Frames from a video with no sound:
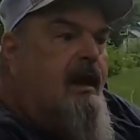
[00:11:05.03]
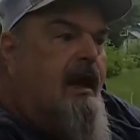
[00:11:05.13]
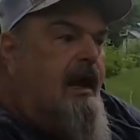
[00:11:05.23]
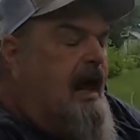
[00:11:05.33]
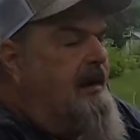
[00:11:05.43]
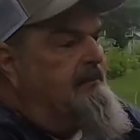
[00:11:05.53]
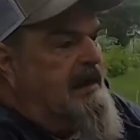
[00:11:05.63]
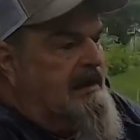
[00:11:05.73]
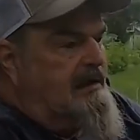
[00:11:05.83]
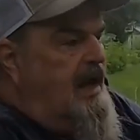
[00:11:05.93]
And I
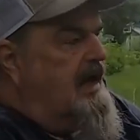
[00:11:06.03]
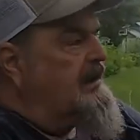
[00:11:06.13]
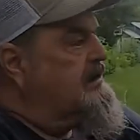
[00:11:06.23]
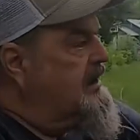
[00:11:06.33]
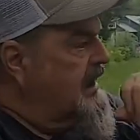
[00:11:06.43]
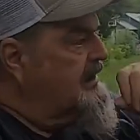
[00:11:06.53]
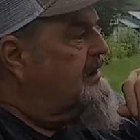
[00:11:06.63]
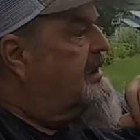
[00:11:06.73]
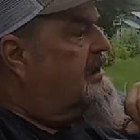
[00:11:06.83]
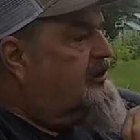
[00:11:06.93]
mean like you get
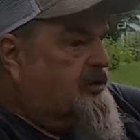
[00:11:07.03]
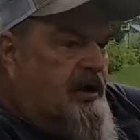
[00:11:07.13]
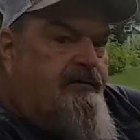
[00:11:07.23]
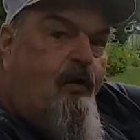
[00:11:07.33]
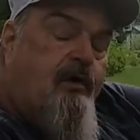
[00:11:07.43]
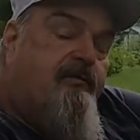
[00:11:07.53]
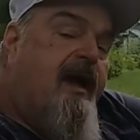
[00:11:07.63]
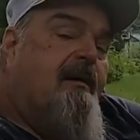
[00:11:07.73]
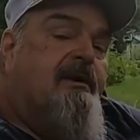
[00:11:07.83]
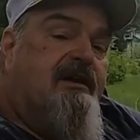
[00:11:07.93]
three, four
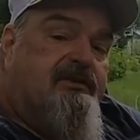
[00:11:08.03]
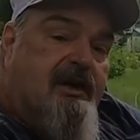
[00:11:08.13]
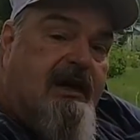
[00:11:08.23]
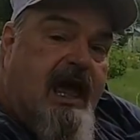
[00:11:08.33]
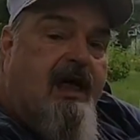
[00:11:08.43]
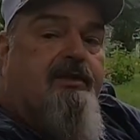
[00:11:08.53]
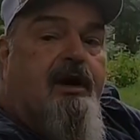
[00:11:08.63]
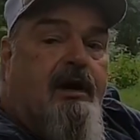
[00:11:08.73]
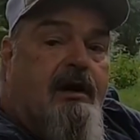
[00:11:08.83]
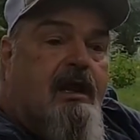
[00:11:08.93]
families
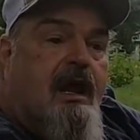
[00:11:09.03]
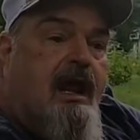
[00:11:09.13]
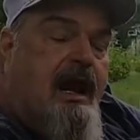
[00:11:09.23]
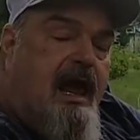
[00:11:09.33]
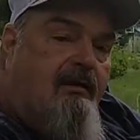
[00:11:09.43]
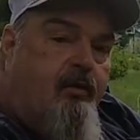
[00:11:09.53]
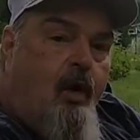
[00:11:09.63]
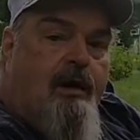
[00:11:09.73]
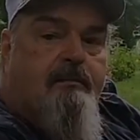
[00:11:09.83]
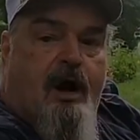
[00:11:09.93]
together and have
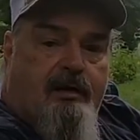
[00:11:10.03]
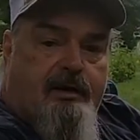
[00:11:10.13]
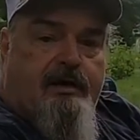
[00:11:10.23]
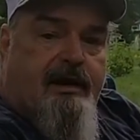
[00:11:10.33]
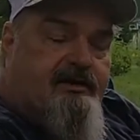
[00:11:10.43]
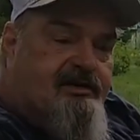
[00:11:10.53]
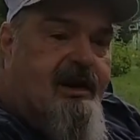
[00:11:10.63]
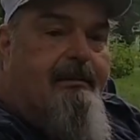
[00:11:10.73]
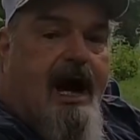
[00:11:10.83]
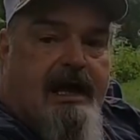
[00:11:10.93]
one mother that's
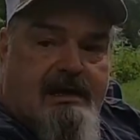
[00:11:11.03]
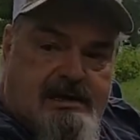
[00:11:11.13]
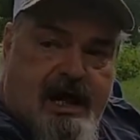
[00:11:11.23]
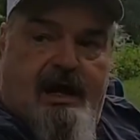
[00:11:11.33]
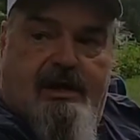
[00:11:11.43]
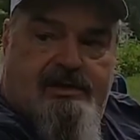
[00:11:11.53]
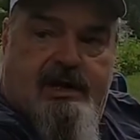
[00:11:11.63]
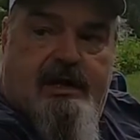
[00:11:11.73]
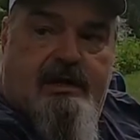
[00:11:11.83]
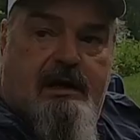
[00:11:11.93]
semi
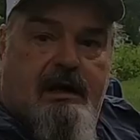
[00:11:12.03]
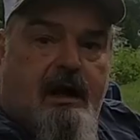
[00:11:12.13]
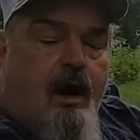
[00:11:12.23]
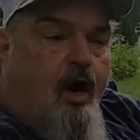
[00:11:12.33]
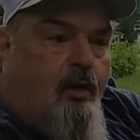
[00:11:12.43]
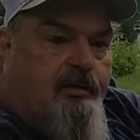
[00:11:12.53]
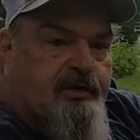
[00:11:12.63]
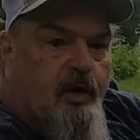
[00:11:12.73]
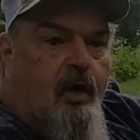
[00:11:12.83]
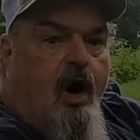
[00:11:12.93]
intelligent
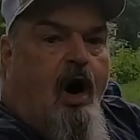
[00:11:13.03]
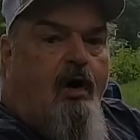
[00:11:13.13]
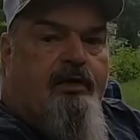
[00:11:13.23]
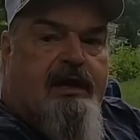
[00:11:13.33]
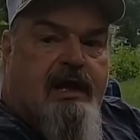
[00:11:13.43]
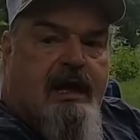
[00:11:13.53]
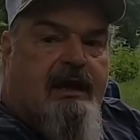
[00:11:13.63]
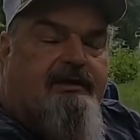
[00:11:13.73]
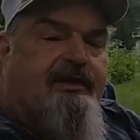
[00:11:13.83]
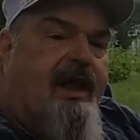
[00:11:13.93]
homeschool all the
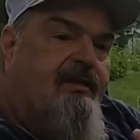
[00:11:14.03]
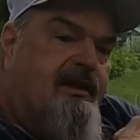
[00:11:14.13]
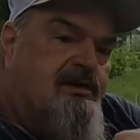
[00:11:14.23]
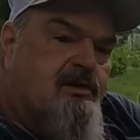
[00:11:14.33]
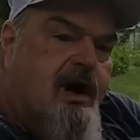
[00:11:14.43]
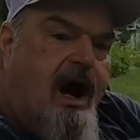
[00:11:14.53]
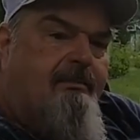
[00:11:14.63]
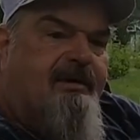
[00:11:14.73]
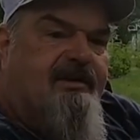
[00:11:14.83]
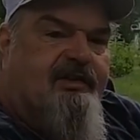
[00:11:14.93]
kids and then you
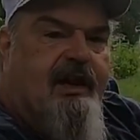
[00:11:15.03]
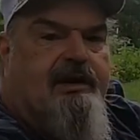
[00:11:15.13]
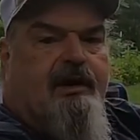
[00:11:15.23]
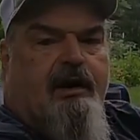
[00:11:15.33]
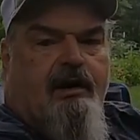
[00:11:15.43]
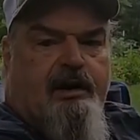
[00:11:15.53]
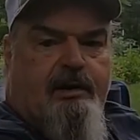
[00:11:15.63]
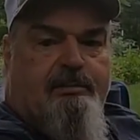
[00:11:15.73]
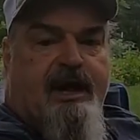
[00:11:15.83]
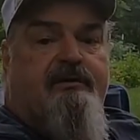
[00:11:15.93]
compensate her a
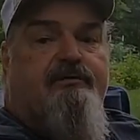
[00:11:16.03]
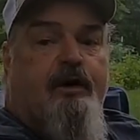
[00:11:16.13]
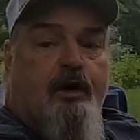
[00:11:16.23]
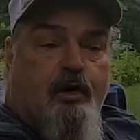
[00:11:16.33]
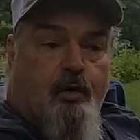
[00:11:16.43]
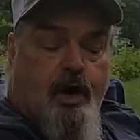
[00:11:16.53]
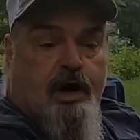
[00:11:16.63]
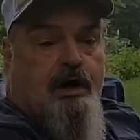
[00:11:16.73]
little bit for her work.